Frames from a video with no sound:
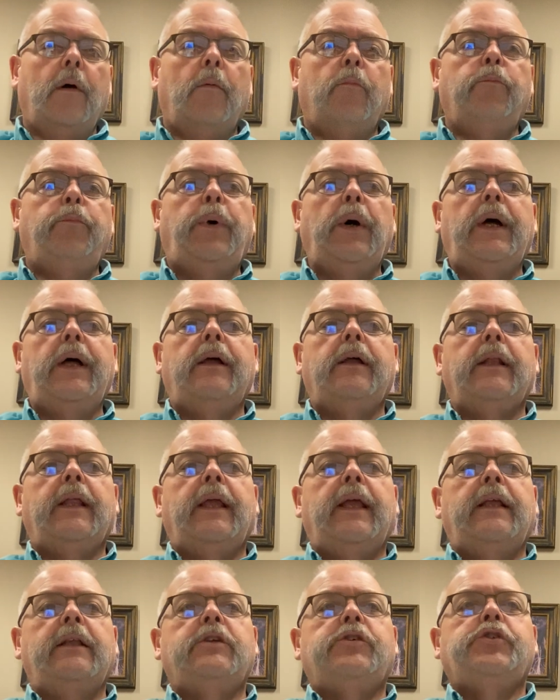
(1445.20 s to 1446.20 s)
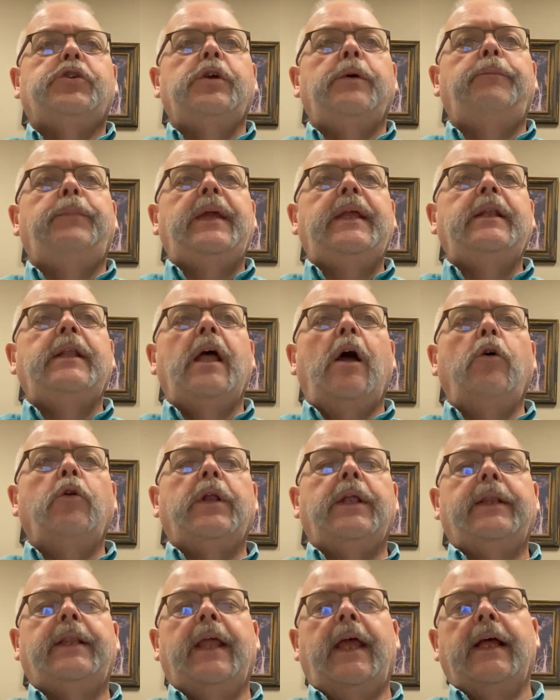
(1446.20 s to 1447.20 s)
But it should be
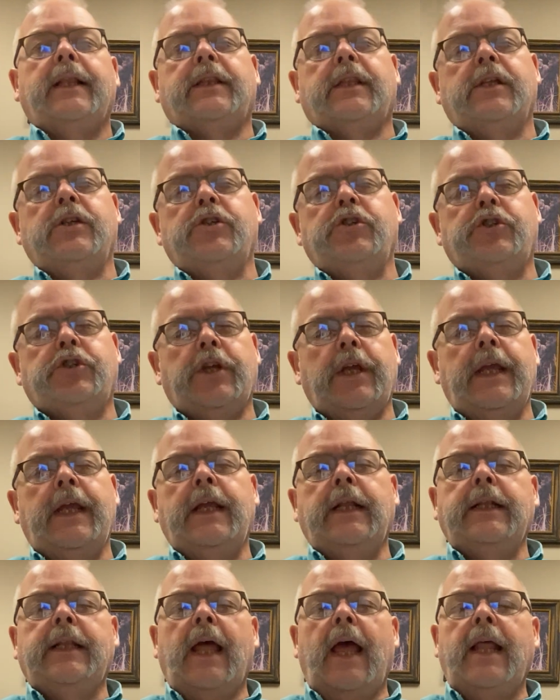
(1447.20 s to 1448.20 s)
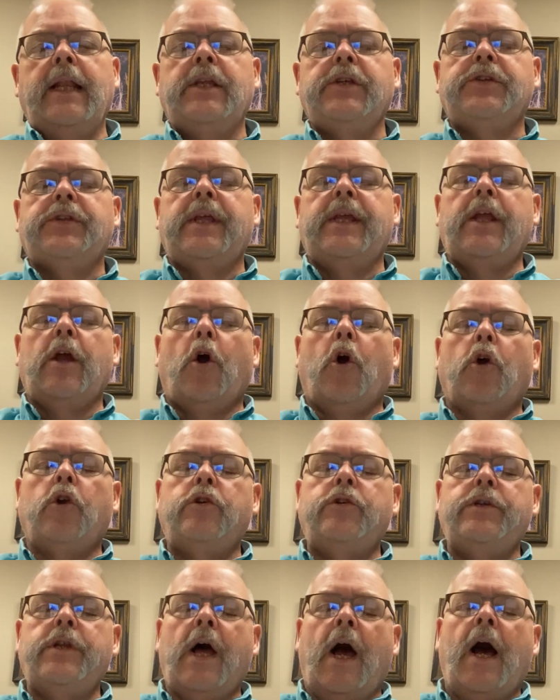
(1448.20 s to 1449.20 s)
noted that the Qing Dynasty are
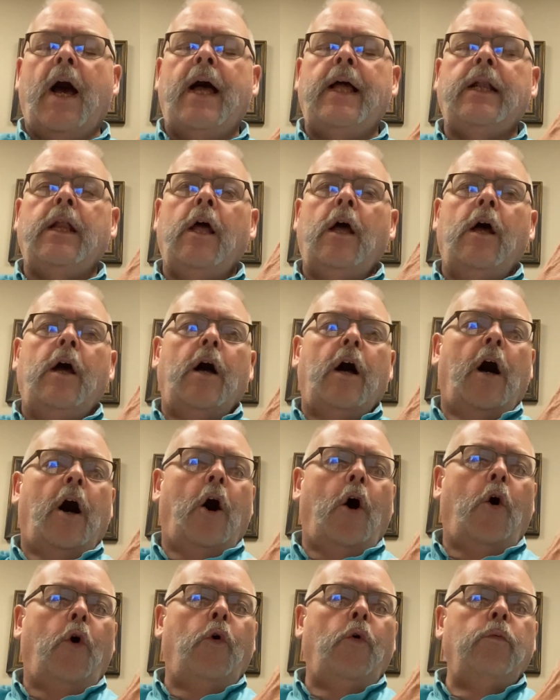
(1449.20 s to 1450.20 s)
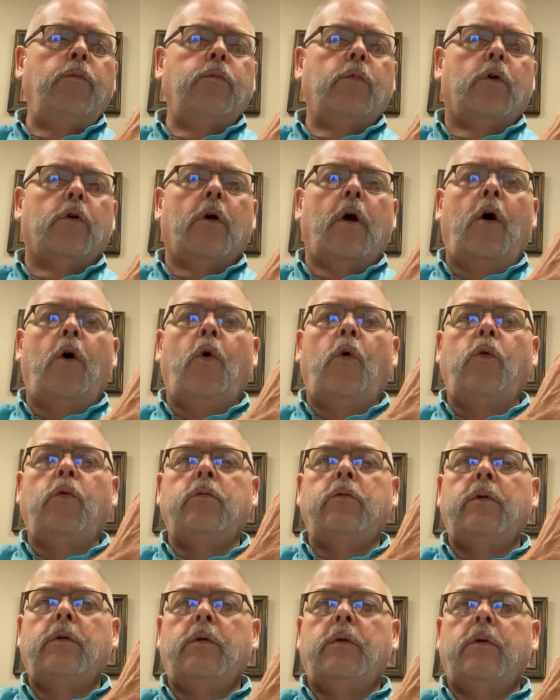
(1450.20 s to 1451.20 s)
not homegrown